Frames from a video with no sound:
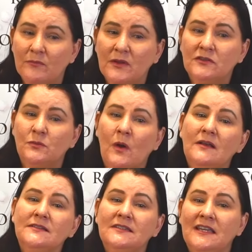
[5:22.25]
because
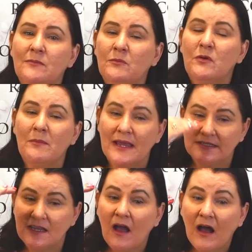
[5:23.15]
whilst the sebum
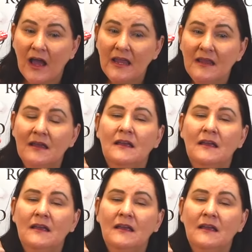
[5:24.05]
remains high,